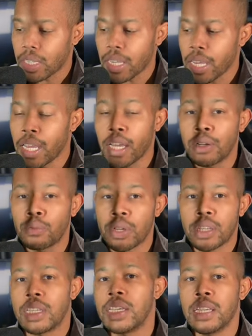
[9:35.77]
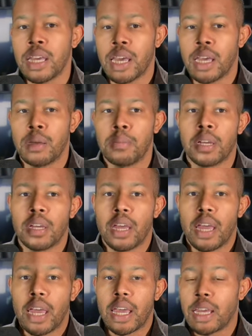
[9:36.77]
And with Ecamm,
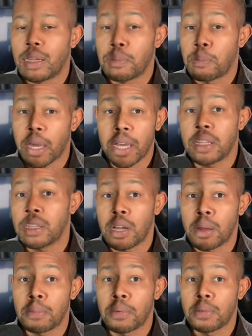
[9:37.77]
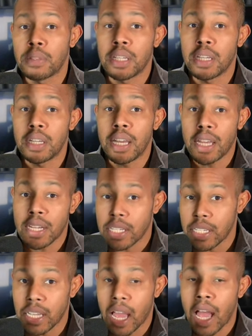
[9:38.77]
it picked up the
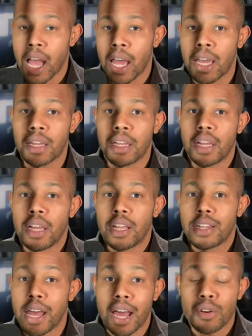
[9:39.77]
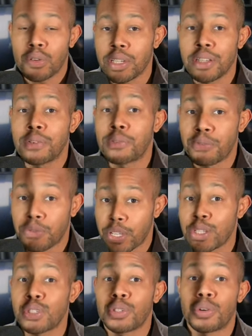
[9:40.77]
NDI, not only the
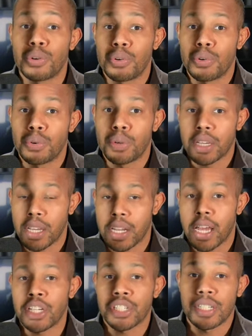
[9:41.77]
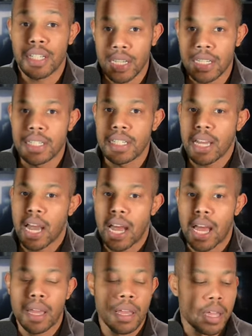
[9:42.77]
physical connection
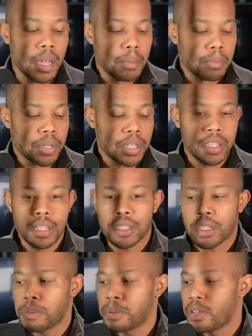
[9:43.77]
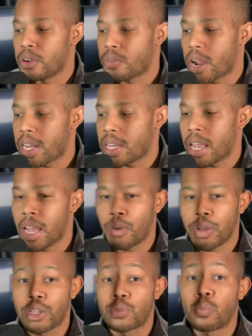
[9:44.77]
NDI, but this computer right now
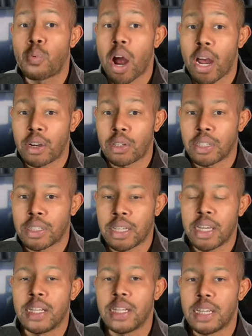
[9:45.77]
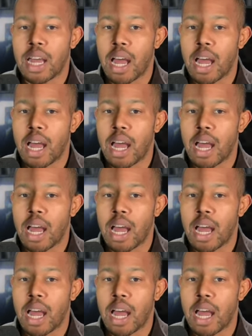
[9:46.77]
is wireless NDI.